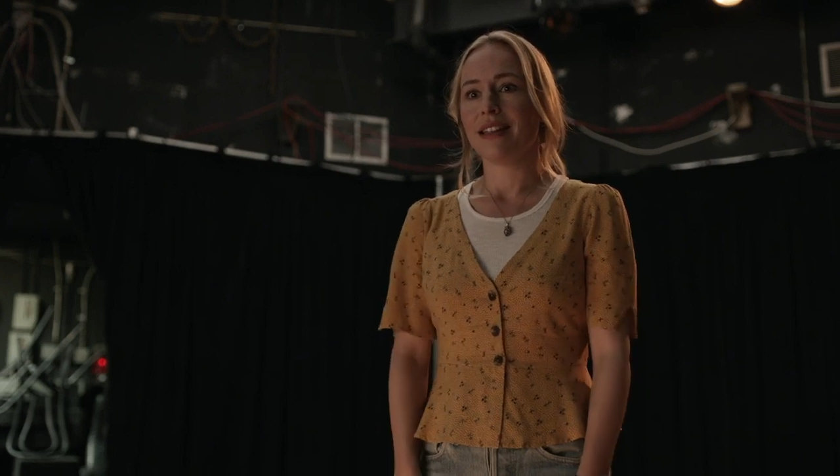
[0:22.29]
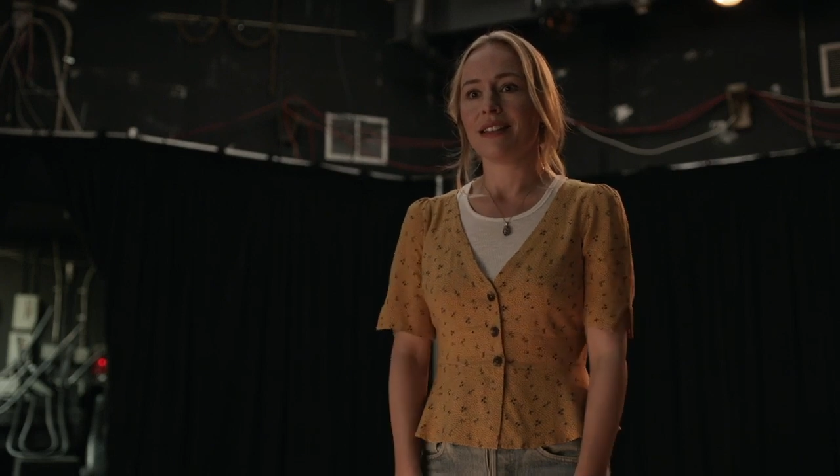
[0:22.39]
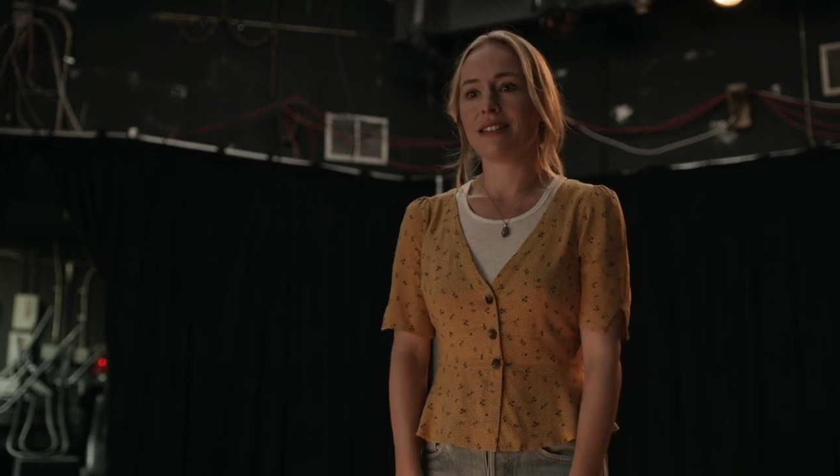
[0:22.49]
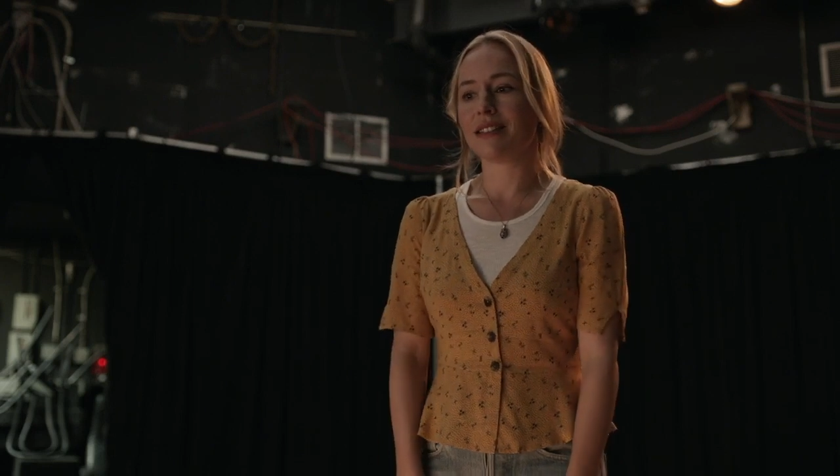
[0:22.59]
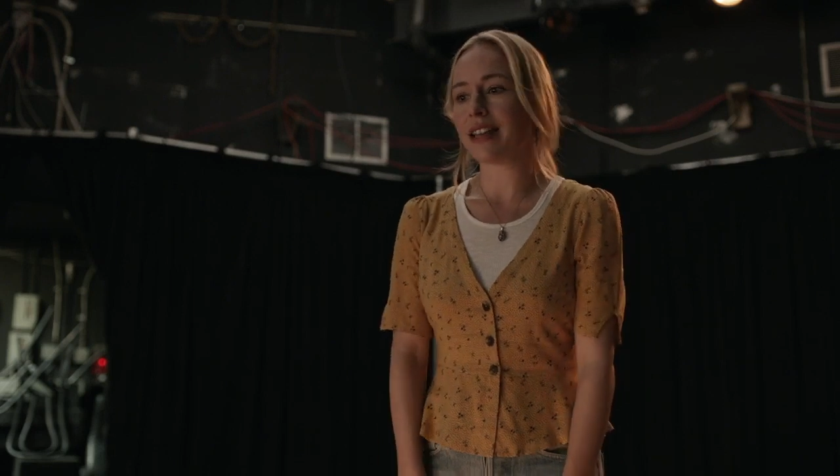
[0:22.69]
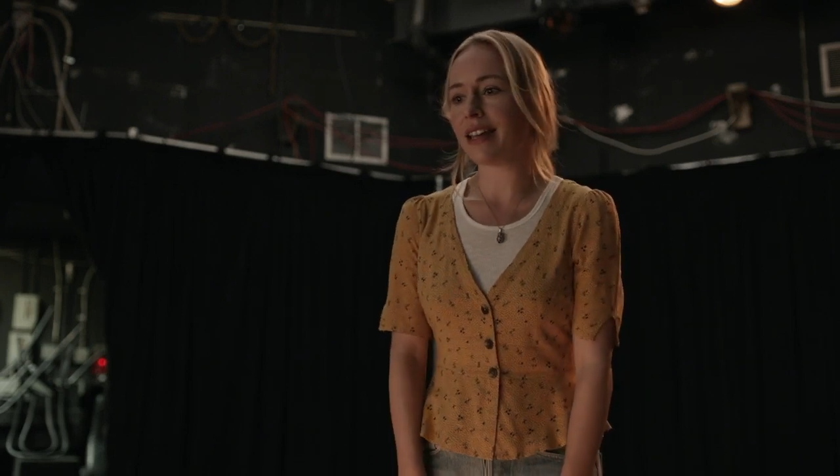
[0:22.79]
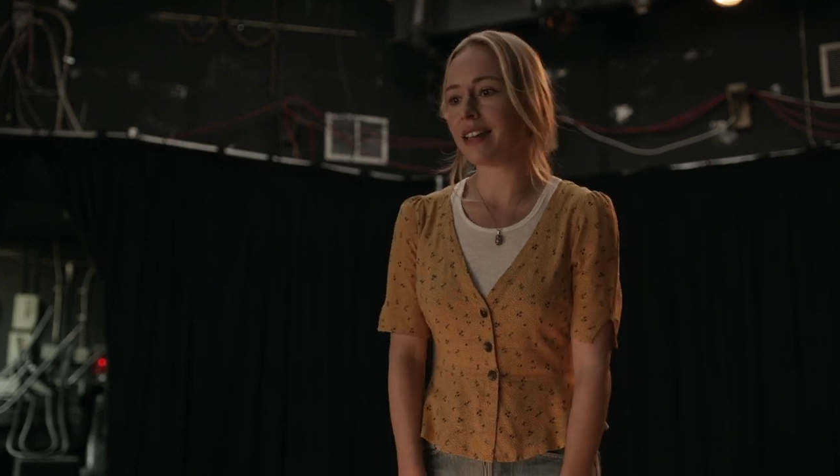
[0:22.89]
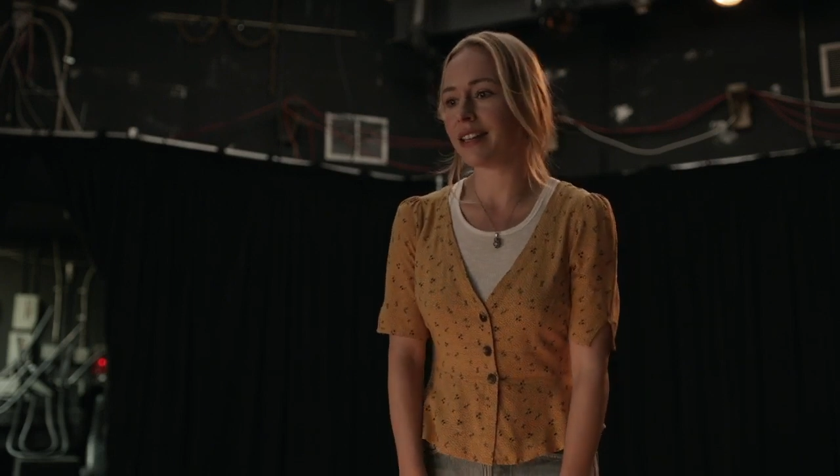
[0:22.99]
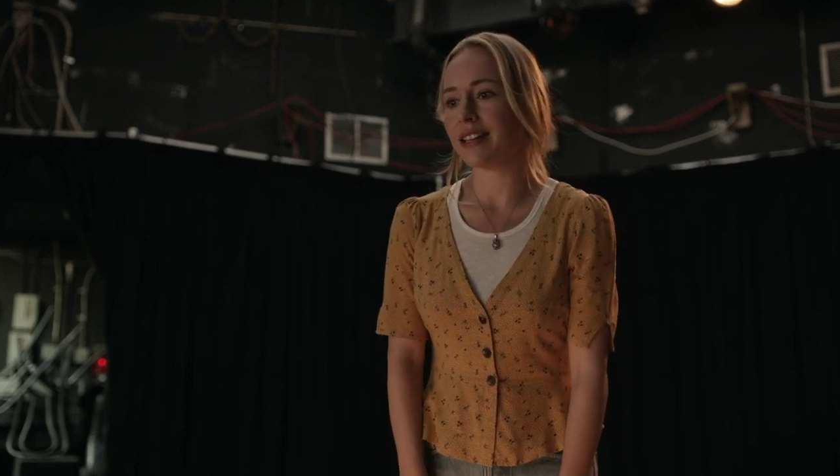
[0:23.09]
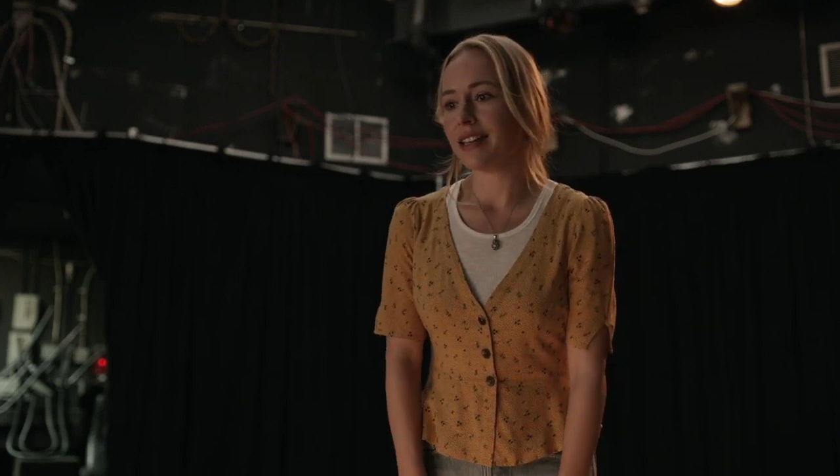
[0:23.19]
Just
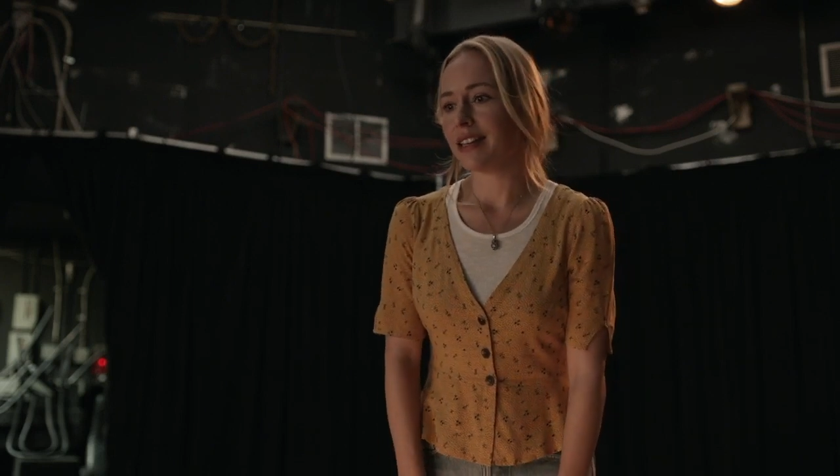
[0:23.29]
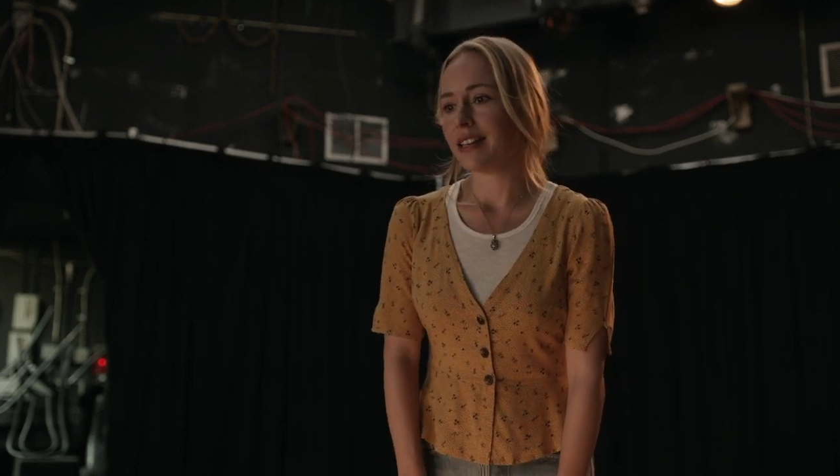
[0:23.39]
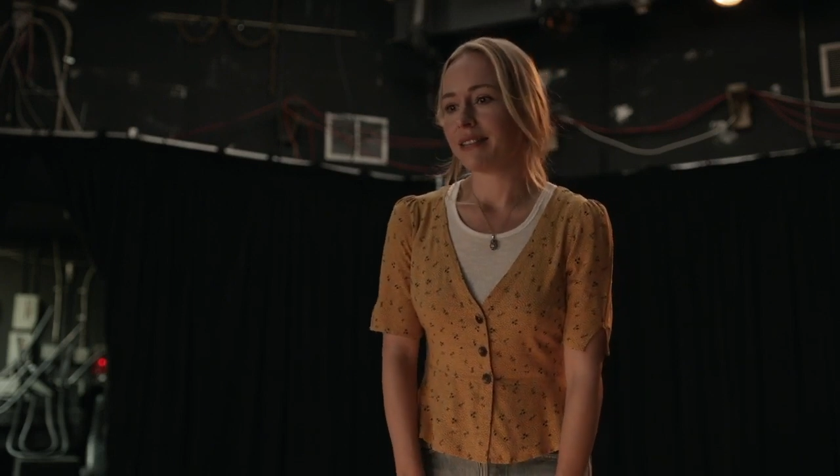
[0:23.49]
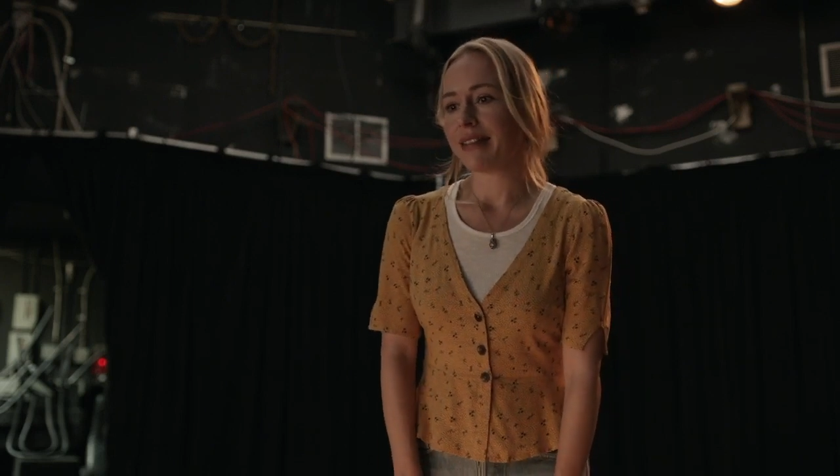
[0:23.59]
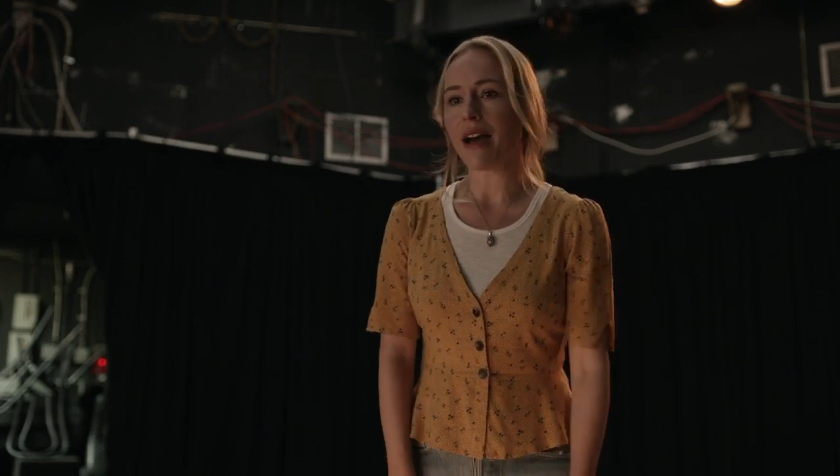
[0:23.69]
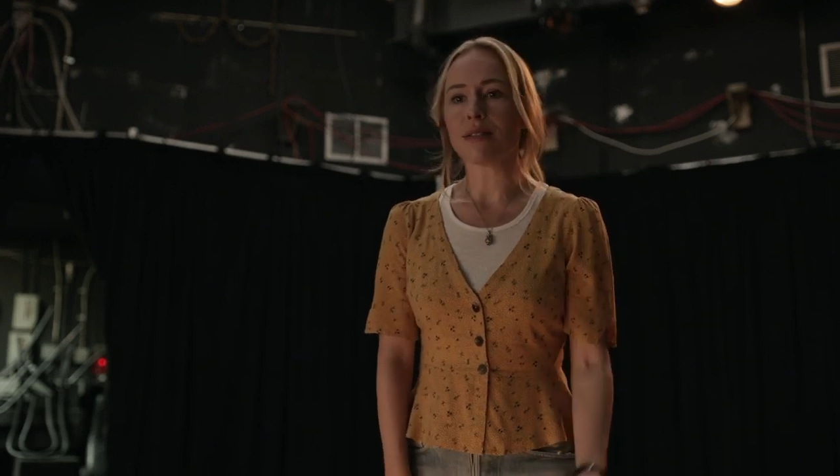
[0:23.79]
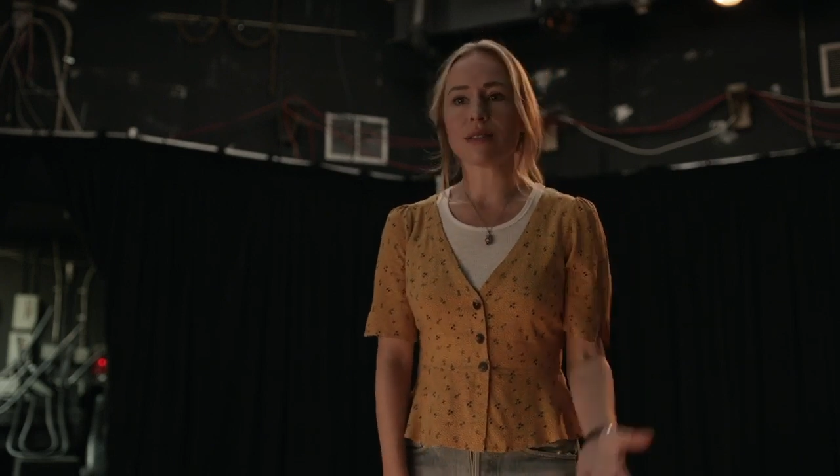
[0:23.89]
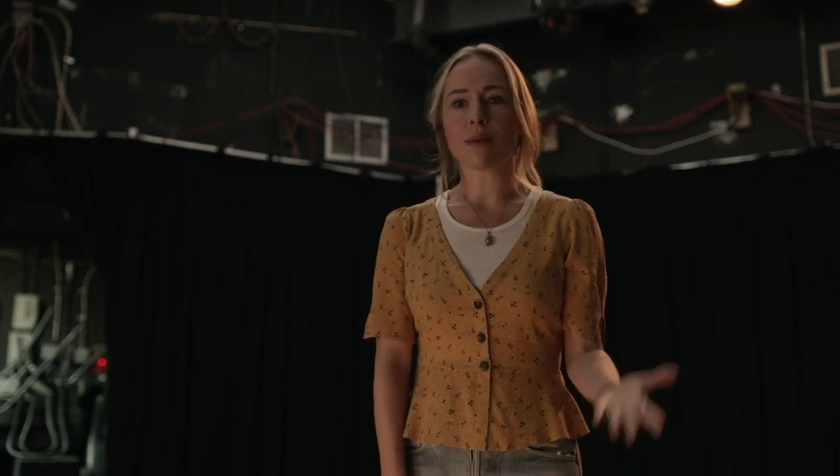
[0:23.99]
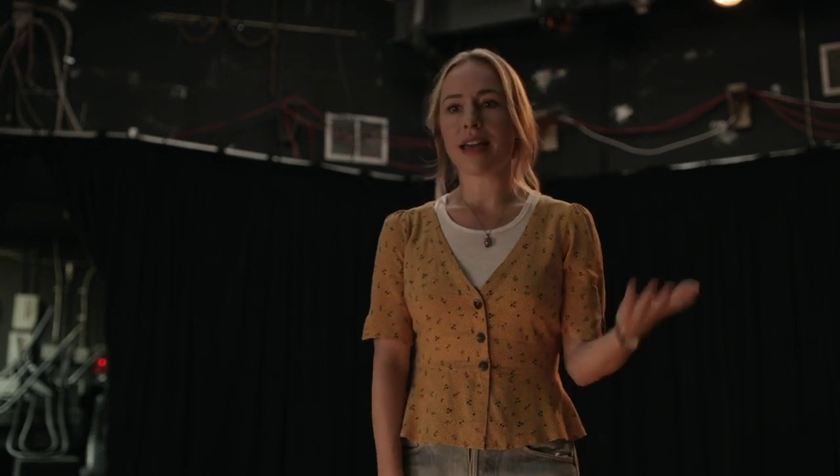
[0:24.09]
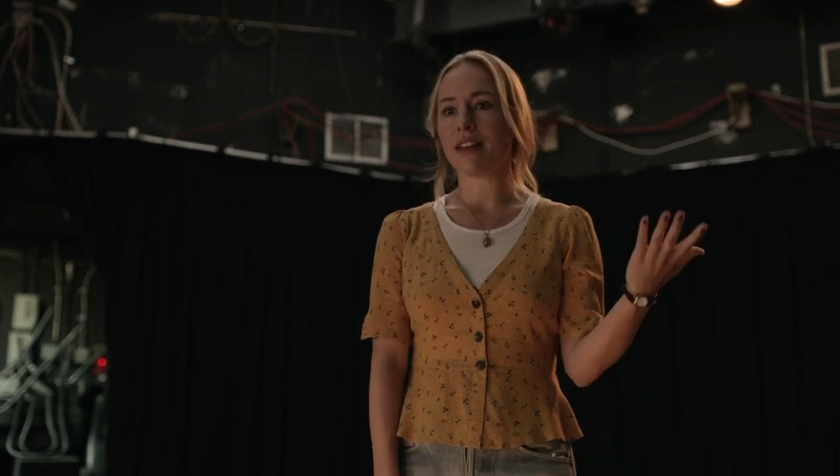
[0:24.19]
like
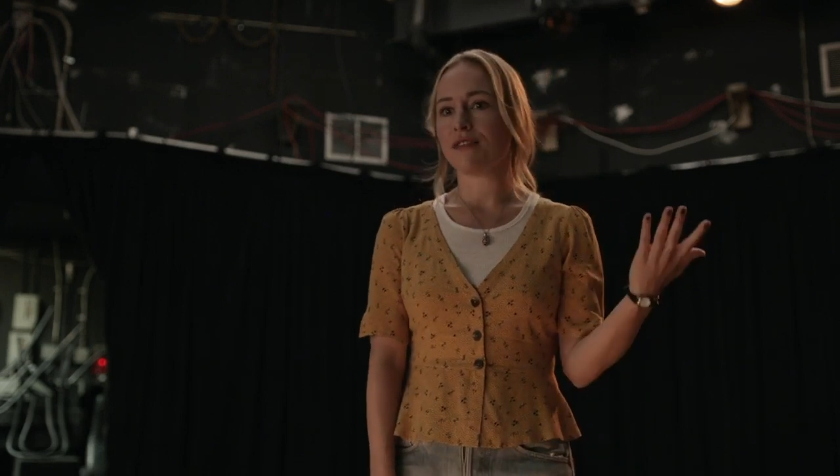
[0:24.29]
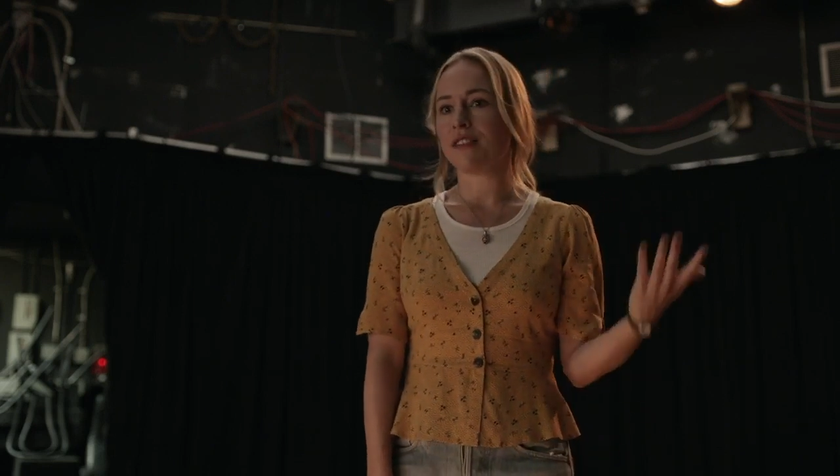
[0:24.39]
housewife,